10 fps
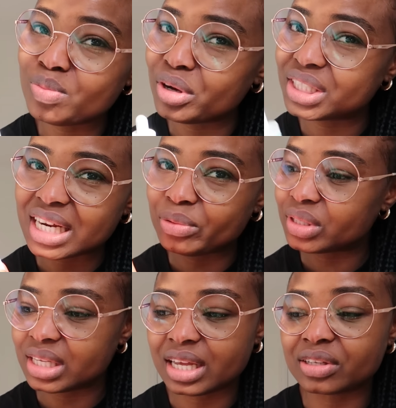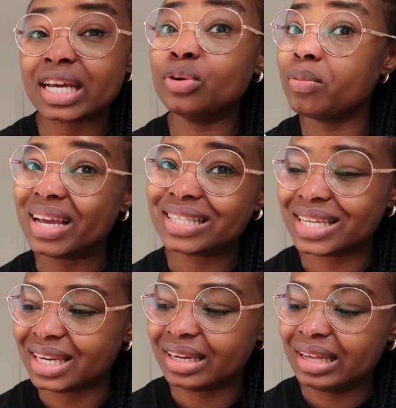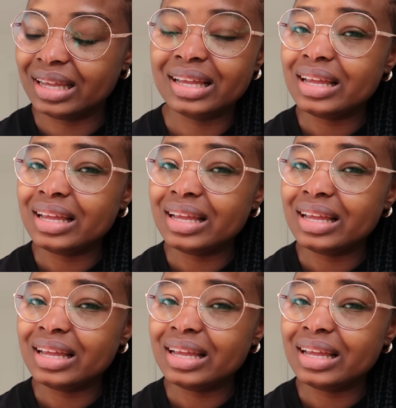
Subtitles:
much now with skincare because I know my skin.